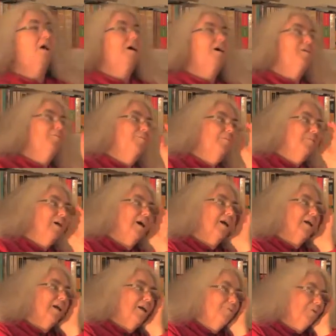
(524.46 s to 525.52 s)
I
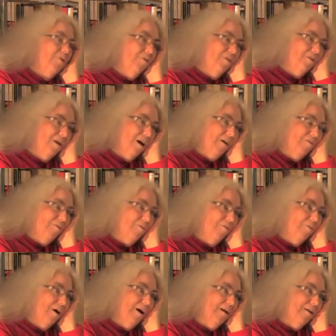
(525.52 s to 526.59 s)
came across Oscar
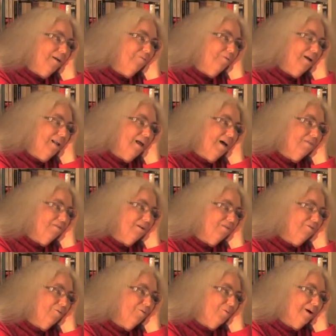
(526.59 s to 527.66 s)
Wilde and I read a lot of
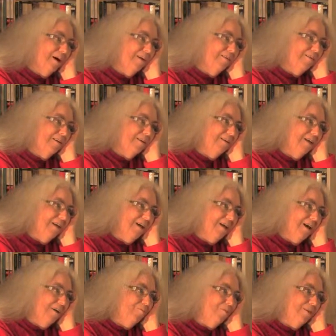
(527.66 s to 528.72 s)
Oscar Wilde.
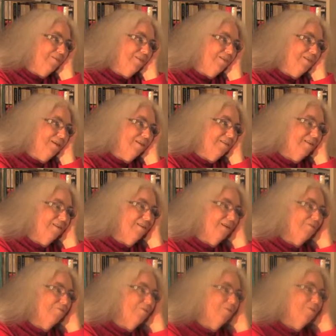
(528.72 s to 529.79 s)
And one of the things he
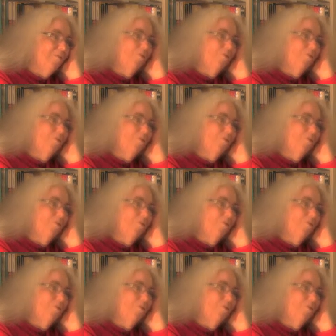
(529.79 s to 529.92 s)
said was